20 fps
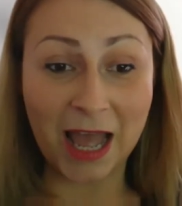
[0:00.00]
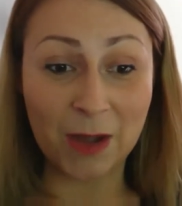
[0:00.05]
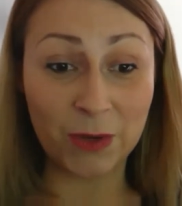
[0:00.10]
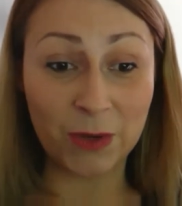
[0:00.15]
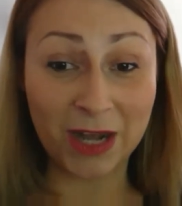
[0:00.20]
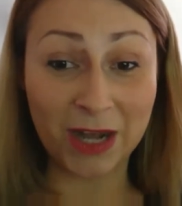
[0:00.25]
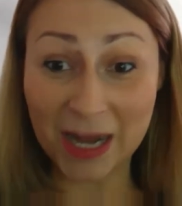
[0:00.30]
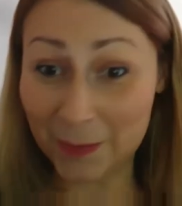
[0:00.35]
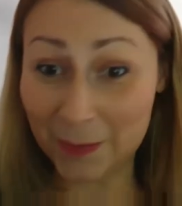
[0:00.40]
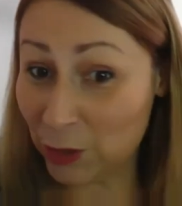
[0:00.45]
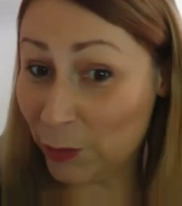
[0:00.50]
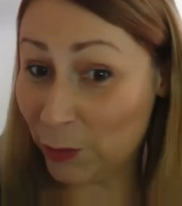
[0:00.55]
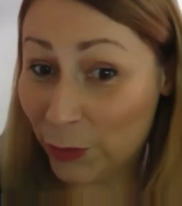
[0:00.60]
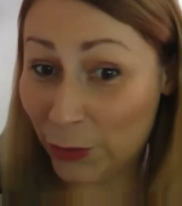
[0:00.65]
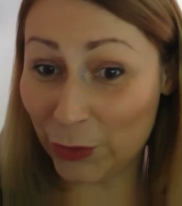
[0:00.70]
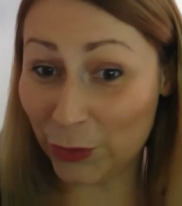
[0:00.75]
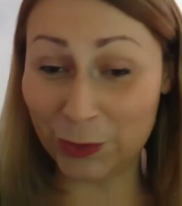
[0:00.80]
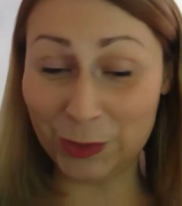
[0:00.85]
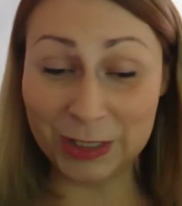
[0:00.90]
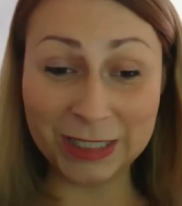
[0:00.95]
We are happy to
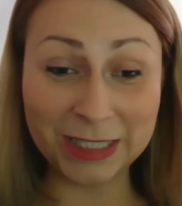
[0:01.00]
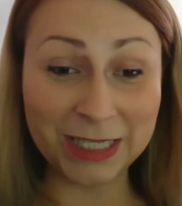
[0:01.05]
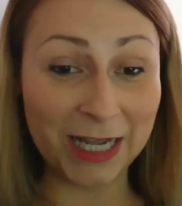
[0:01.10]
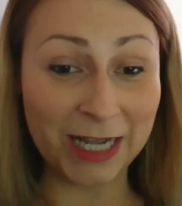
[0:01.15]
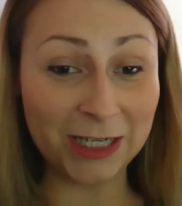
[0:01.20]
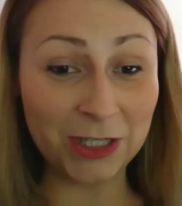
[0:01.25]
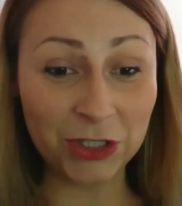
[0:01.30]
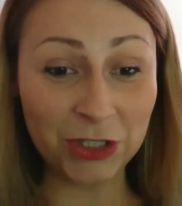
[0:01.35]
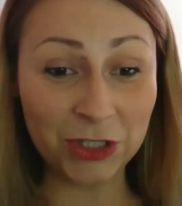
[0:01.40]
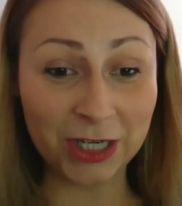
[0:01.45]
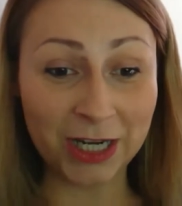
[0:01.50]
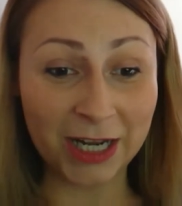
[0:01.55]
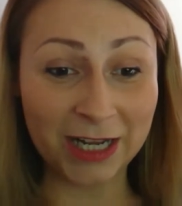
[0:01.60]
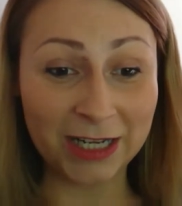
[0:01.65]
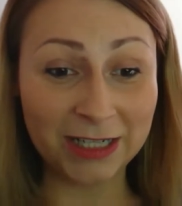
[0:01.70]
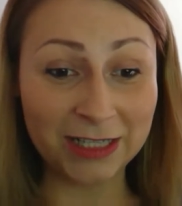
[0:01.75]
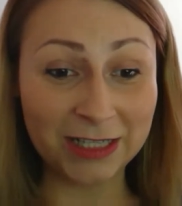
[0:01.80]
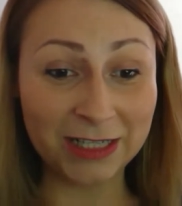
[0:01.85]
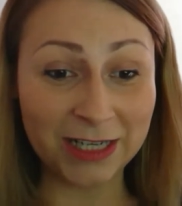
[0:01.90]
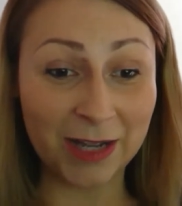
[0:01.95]
put you in touch,
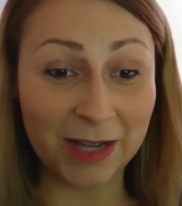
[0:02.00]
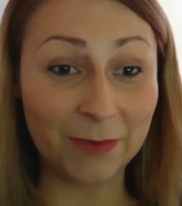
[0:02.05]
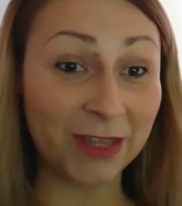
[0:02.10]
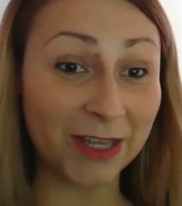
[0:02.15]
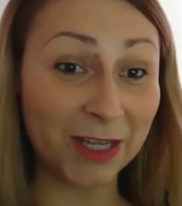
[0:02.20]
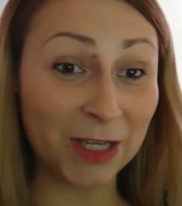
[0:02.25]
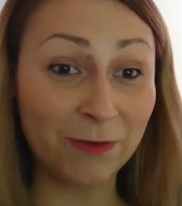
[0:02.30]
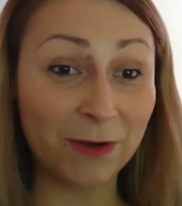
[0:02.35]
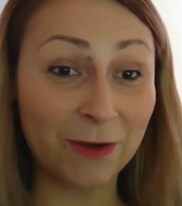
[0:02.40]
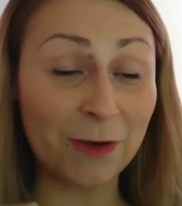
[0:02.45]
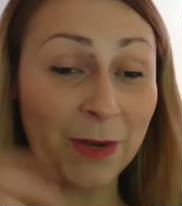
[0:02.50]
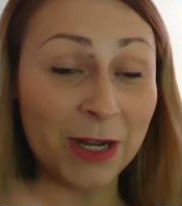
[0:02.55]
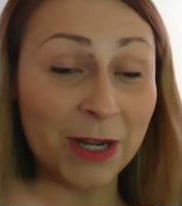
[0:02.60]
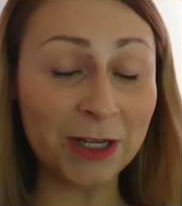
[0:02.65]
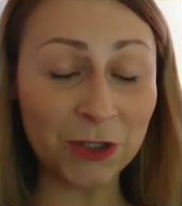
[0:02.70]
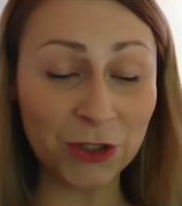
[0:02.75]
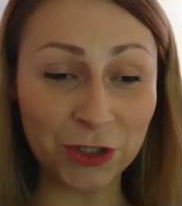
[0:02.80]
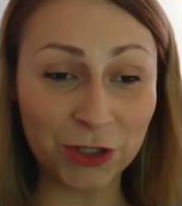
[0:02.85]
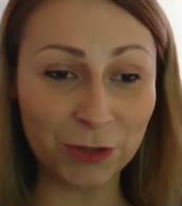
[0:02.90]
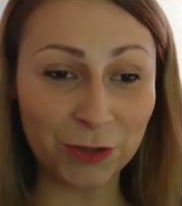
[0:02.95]
and thank you very
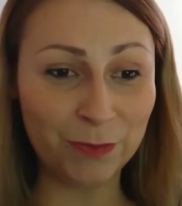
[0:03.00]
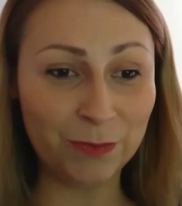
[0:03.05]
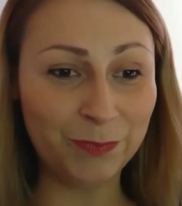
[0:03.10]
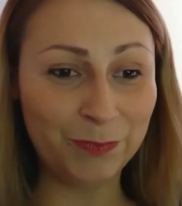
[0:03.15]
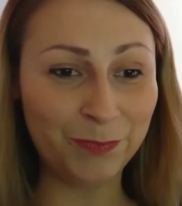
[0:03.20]
much.